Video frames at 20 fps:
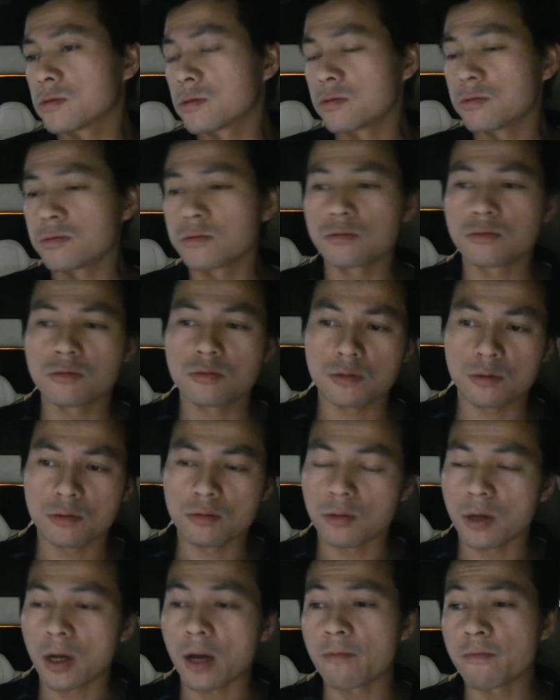to you
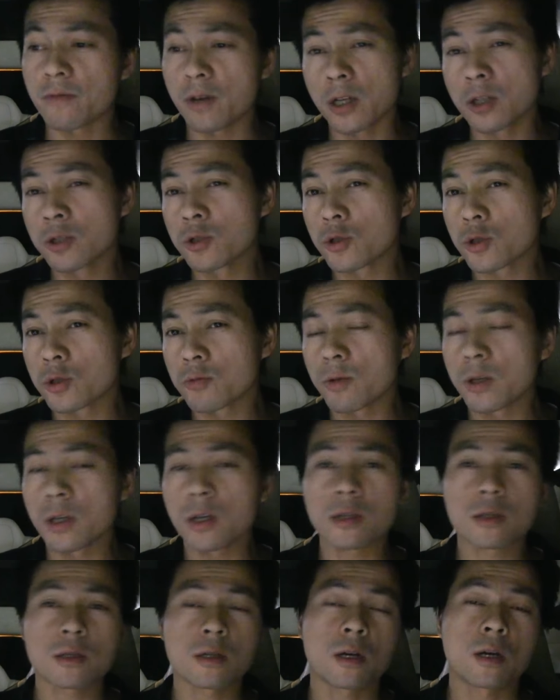know have issues with
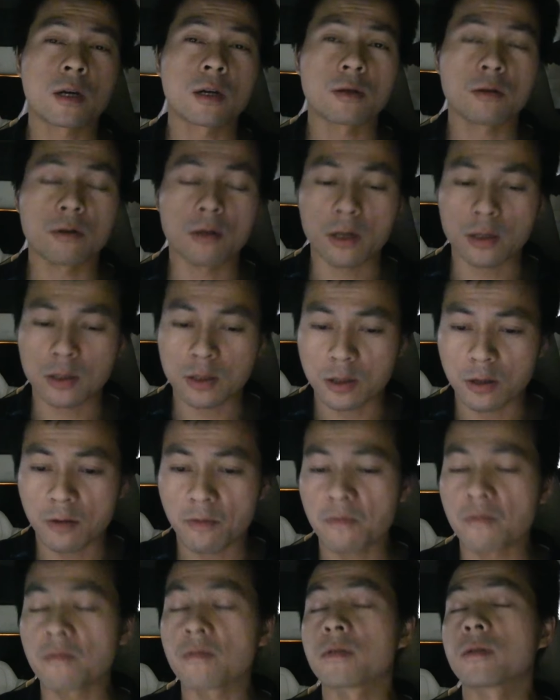it and all that
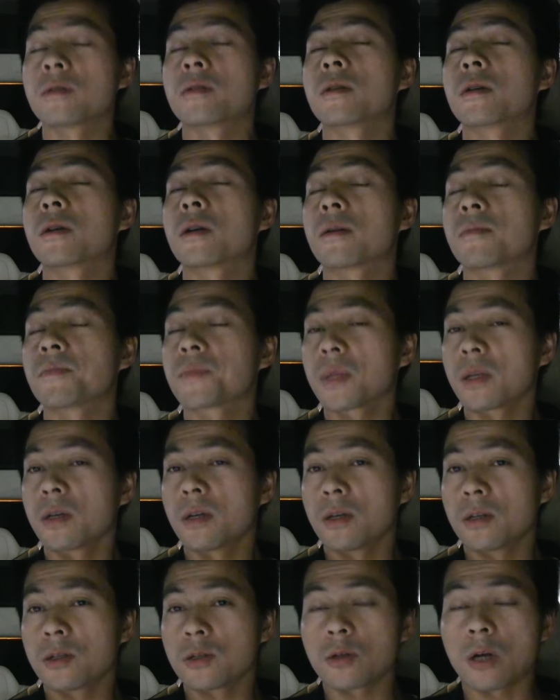stuff. Yeah.
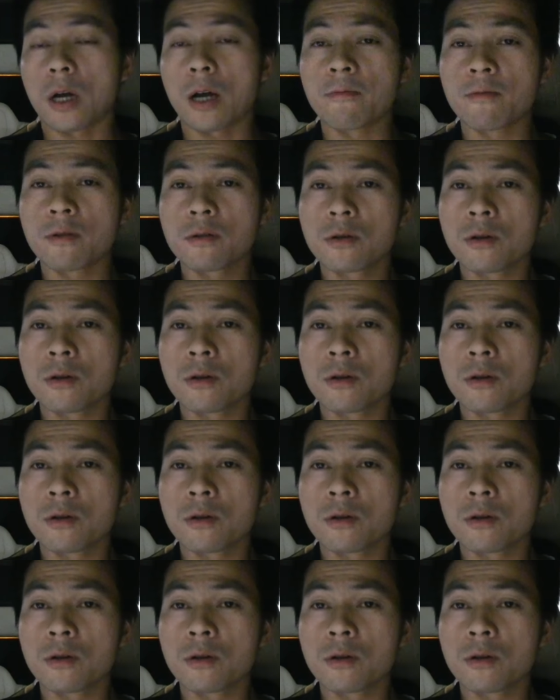So I will